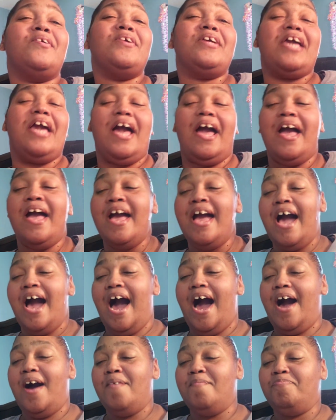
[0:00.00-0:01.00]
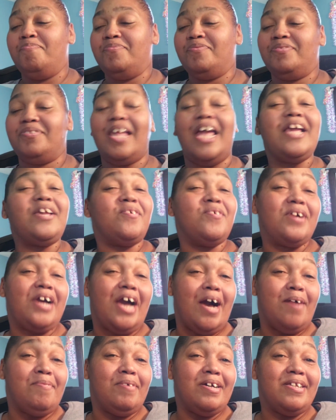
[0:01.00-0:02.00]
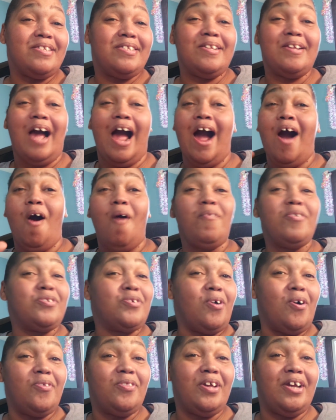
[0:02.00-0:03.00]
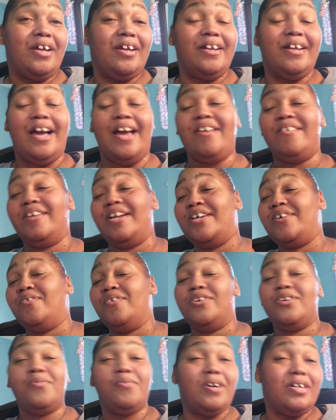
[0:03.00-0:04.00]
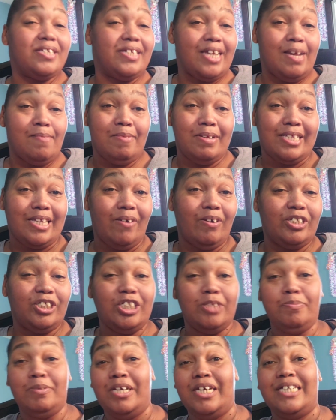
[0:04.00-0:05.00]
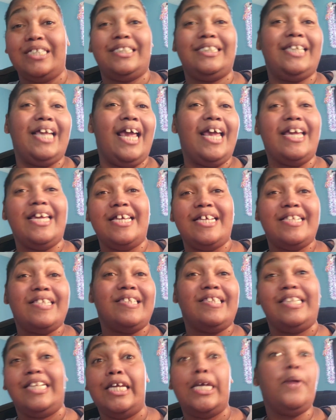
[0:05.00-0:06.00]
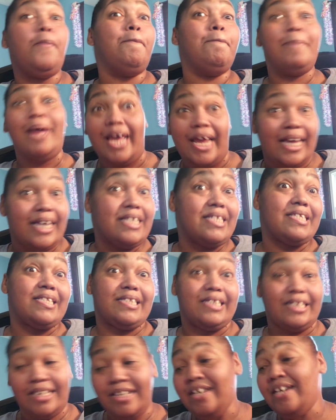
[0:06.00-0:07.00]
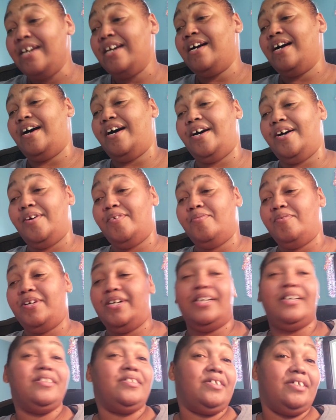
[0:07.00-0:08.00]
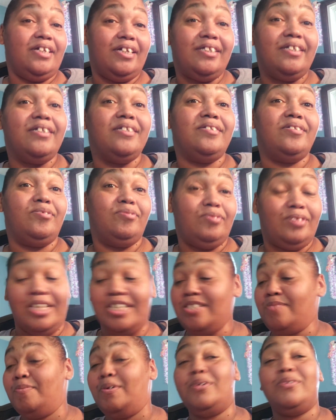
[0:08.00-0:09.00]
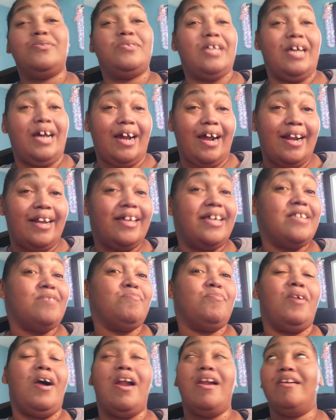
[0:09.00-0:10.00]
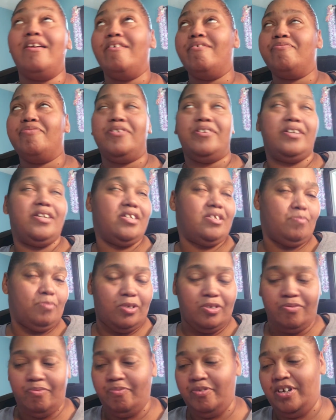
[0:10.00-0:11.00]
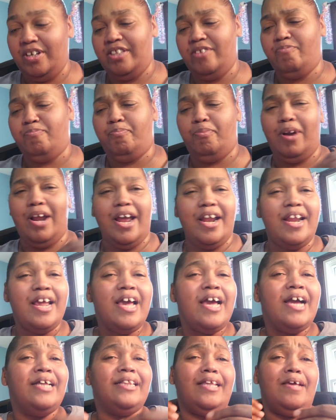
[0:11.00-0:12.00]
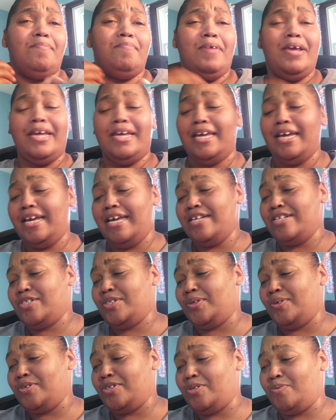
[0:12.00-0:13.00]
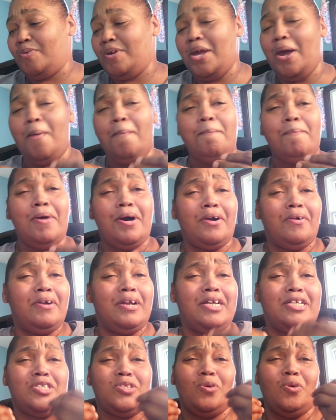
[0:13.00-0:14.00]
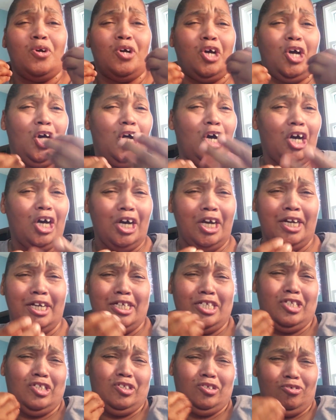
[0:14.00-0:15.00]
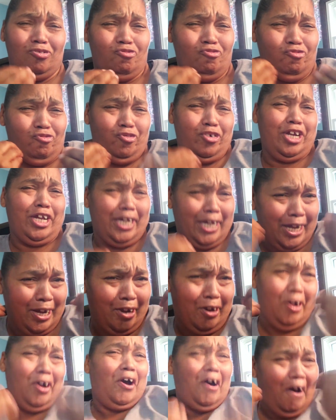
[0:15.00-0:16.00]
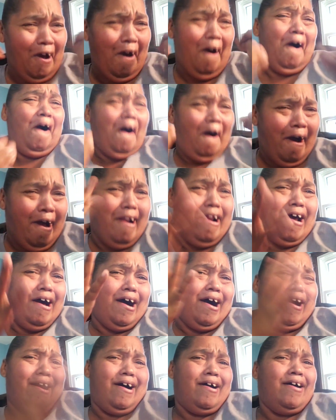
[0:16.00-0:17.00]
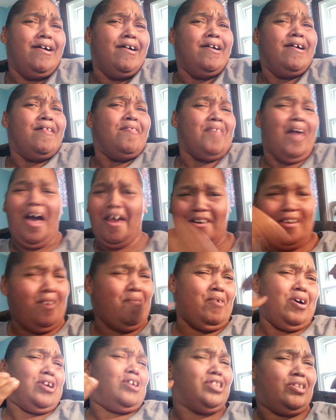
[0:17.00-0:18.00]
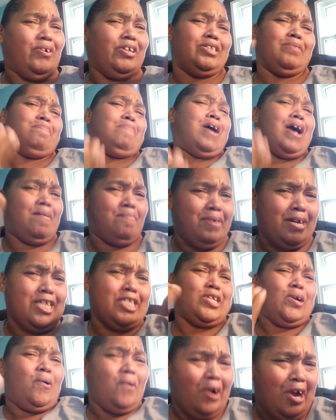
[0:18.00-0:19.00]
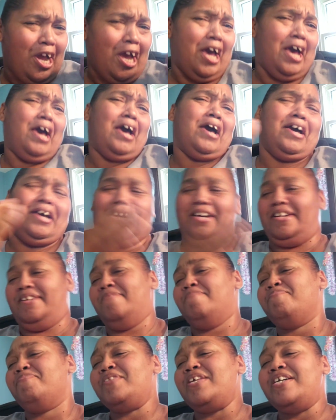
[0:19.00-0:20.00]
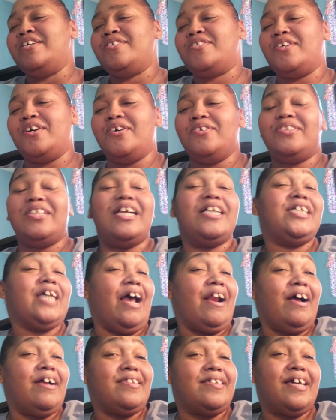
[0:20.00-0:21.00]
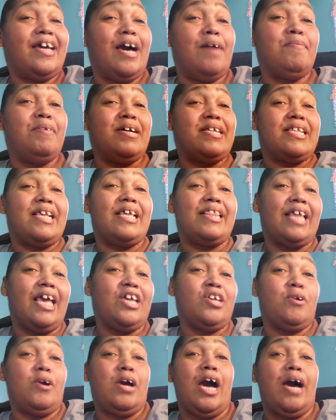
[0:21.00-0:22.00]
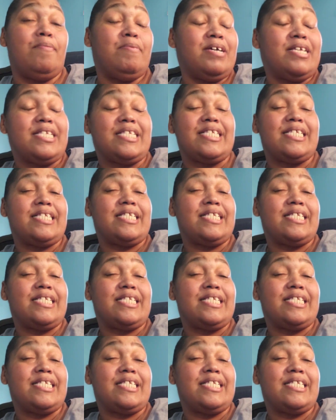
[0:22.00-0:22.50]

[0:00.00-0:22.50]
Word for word: yeah, um, thank you, Gubbas. I always go there. I don't like going nowhere else to get my sandwiches because they is the best um, when it comes to the gizmos. I got a gizmo. I love the gizmos from there. The bread, they make it. It's so sweet and buttery. It's so good. It's so freaking good. I don't know what you do with your bread, but it's so good. So shout out to Gubbas. Thank you, Gubbas.